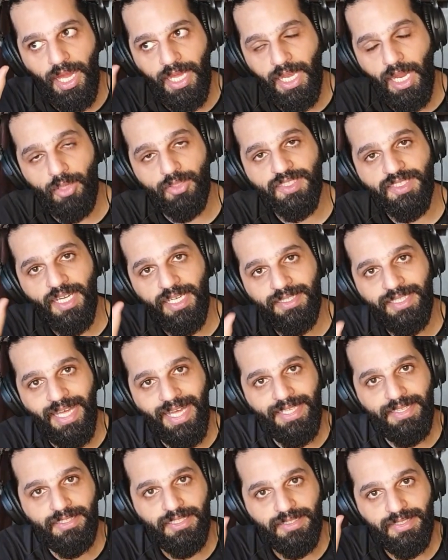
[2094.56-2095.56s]
an
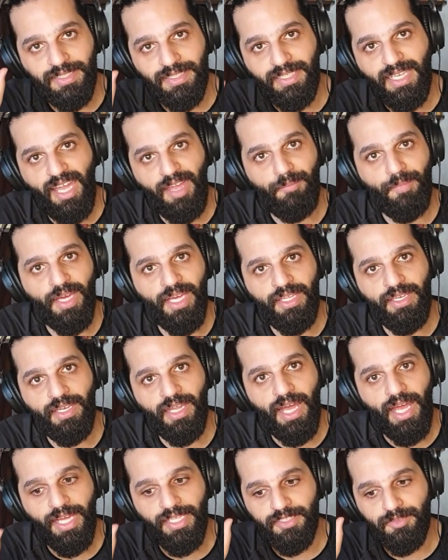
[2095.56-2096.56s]
outside entity came
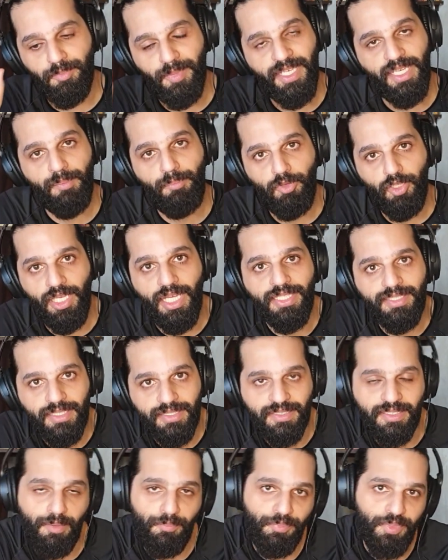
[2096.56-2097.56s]
in and
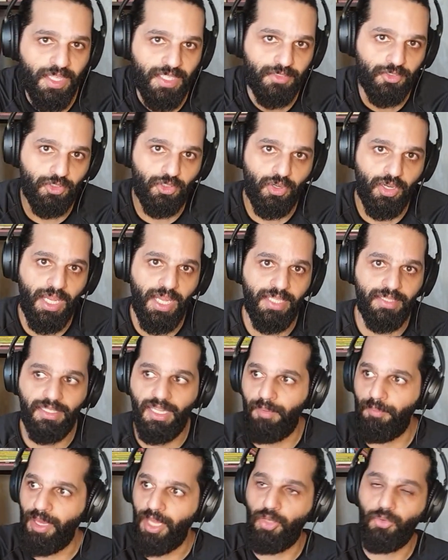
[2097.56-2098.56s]
manipulated something to
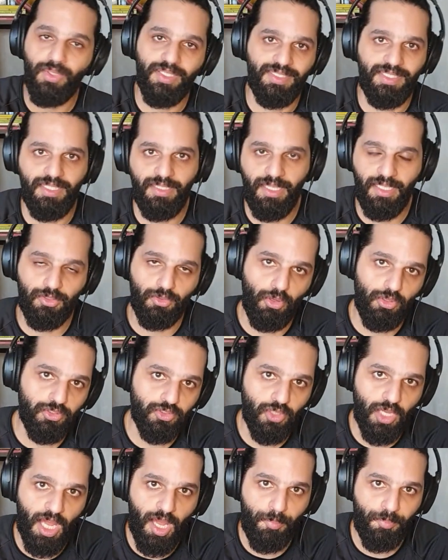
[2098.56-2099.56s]
create them. And we see that
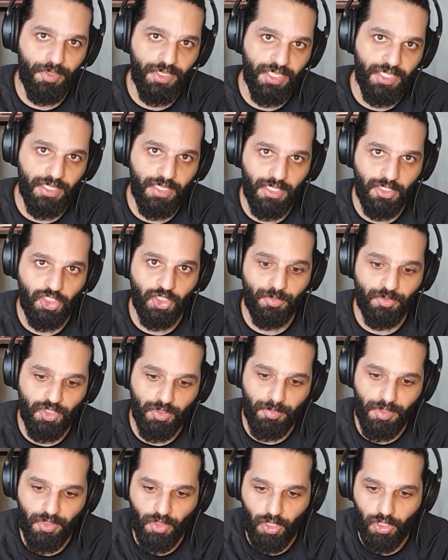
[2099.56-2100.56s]
also happen in
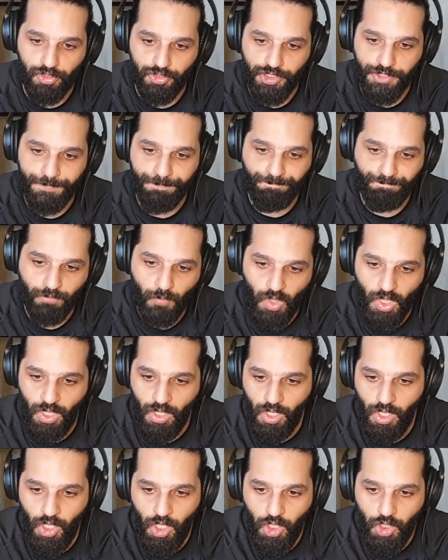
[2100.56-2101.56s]
Egyptian mythology.
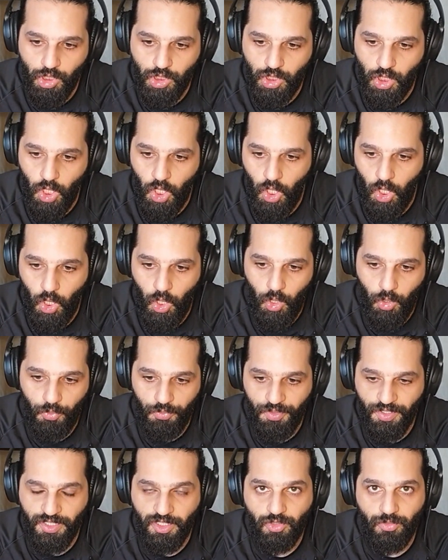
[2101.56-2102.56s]

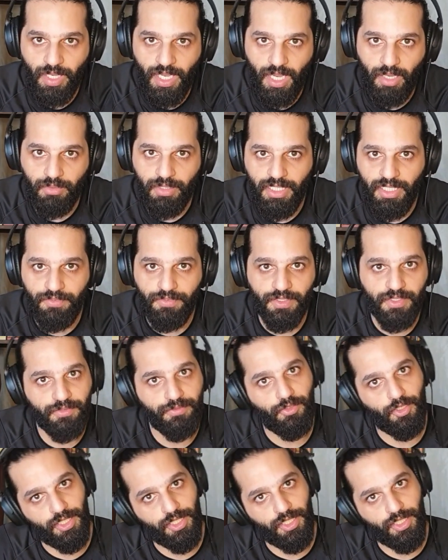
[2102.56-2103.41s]
So this is where I'll leave it